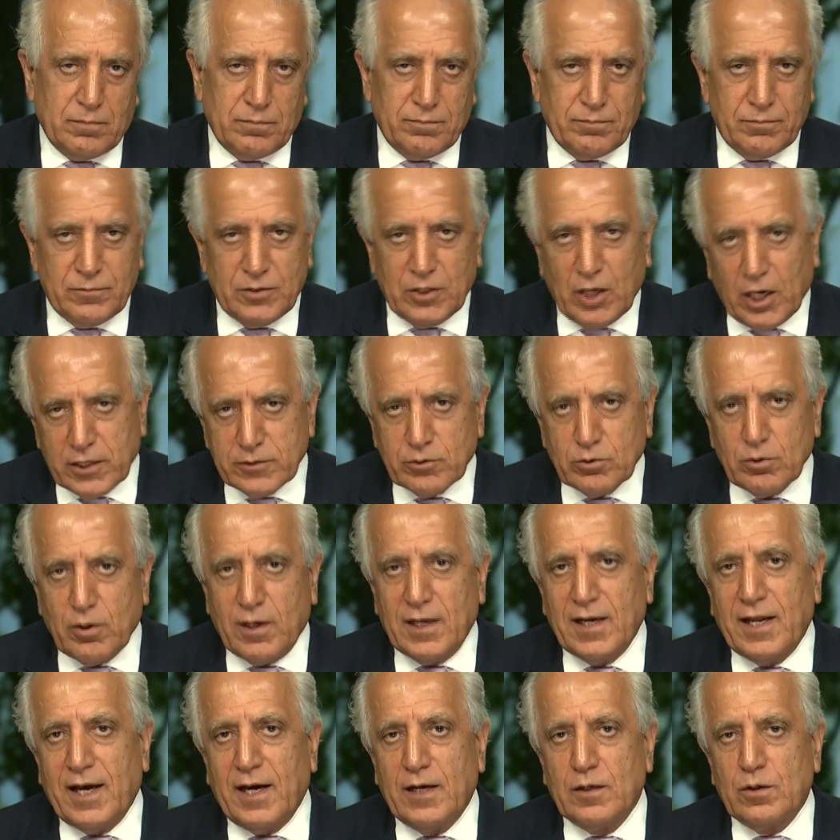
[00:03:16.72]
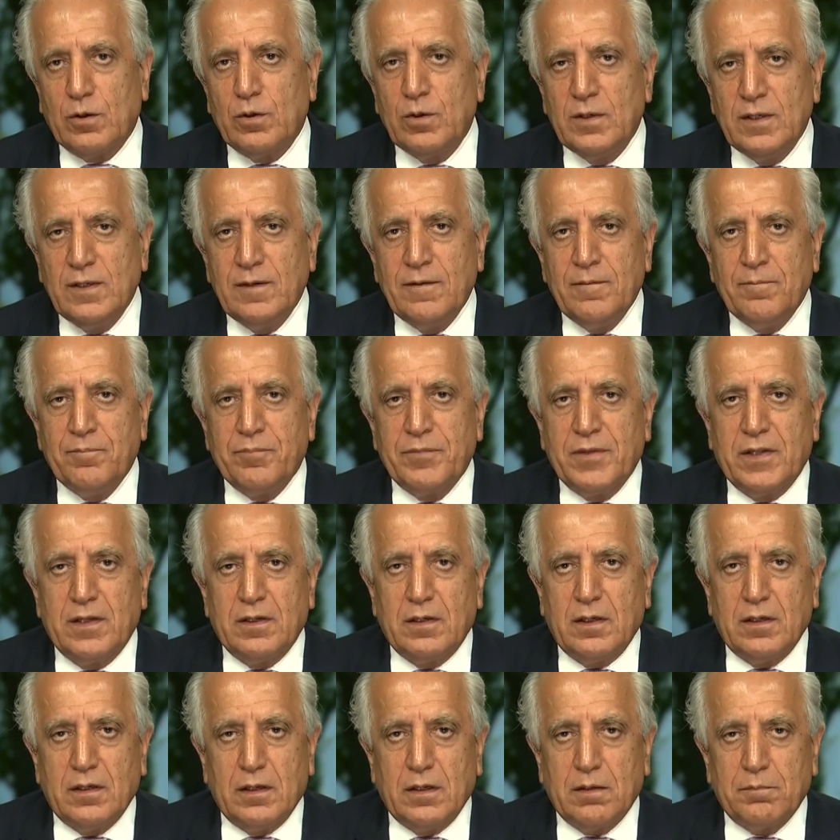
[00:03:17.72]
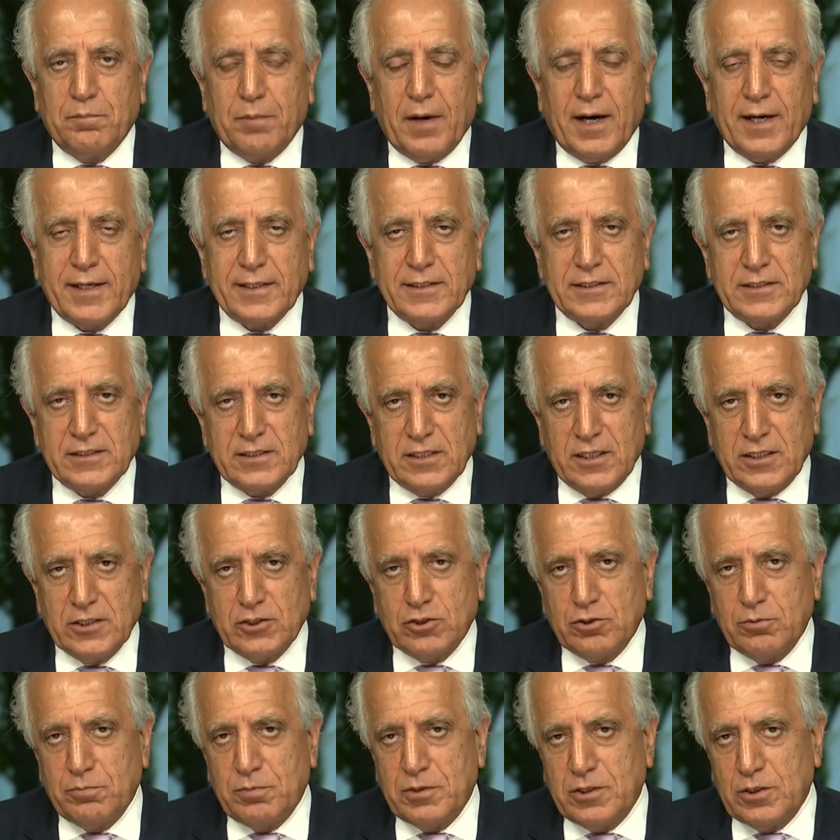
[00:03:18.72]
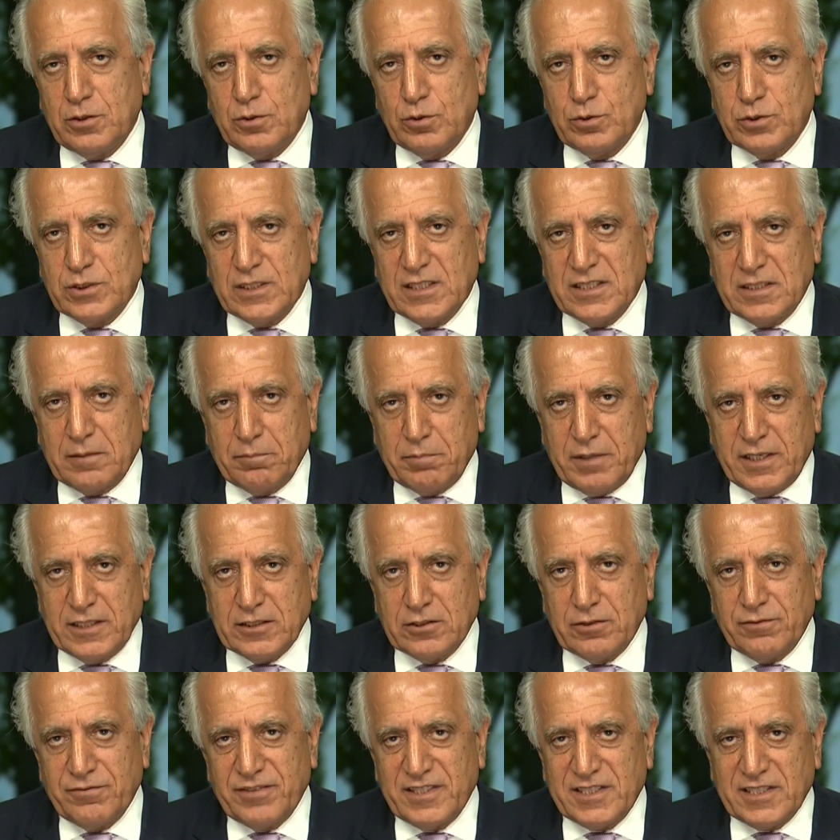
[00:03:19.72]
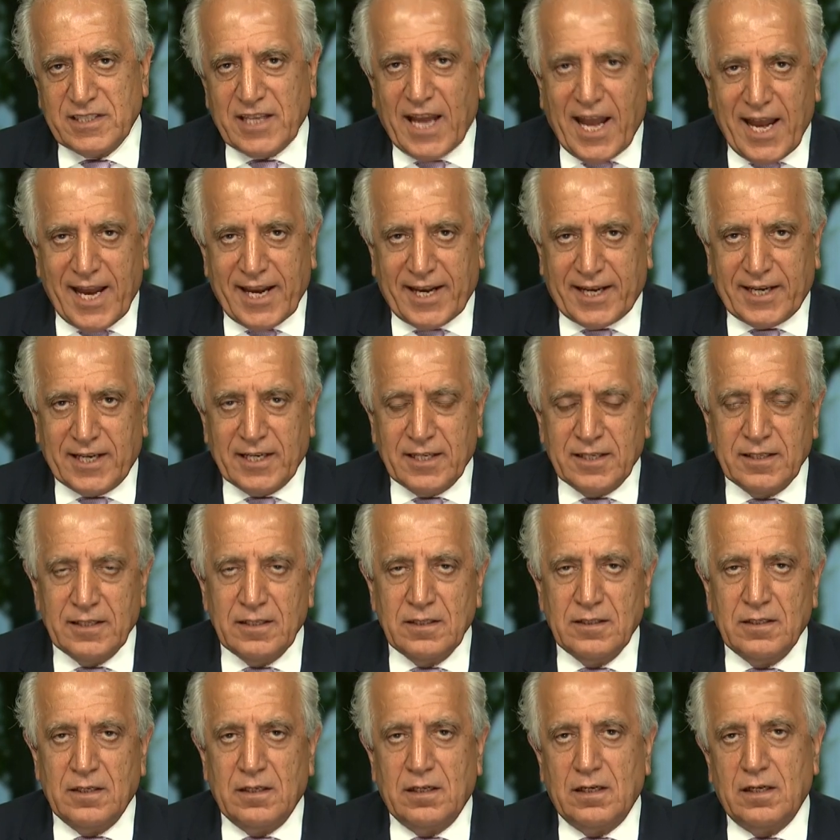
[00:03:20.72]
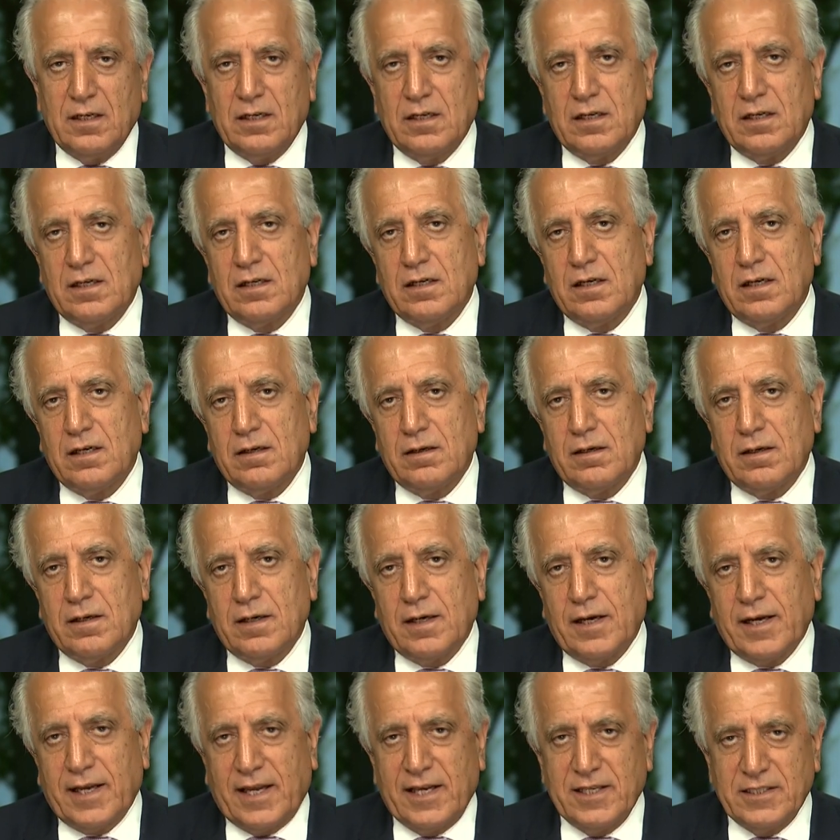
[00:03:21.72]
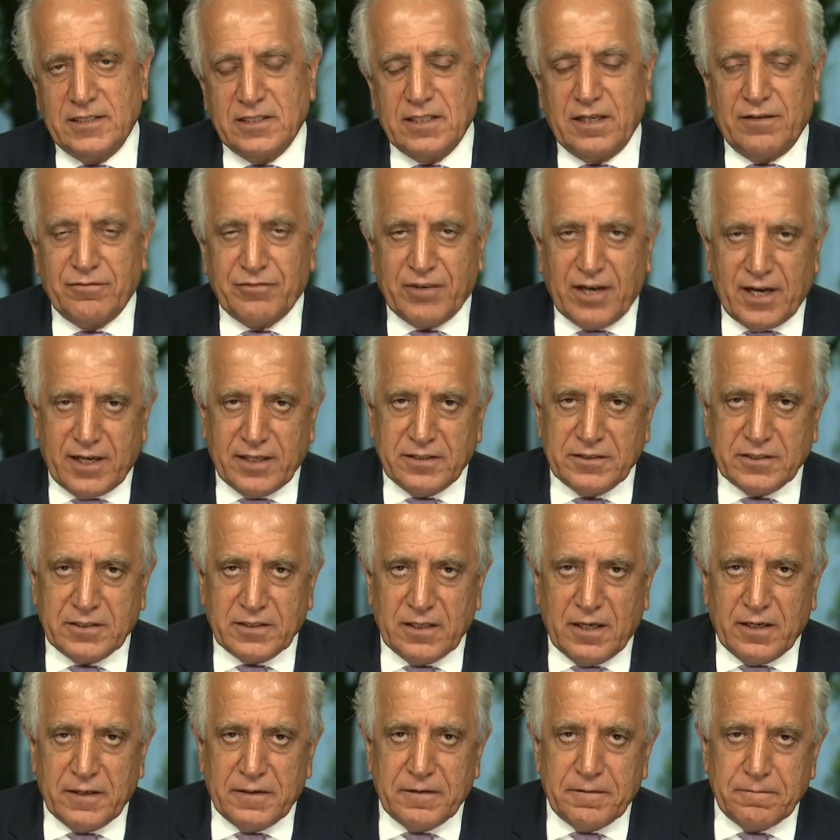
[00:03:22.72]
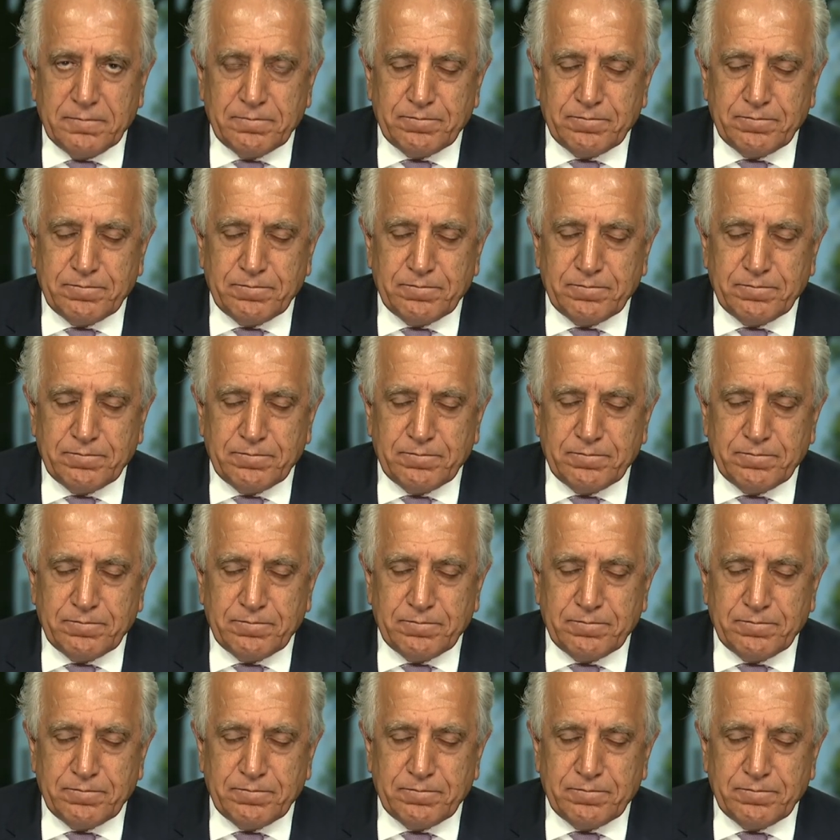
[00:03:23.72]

not to allow Pakistan to be used as a base of attack against Afghanistan.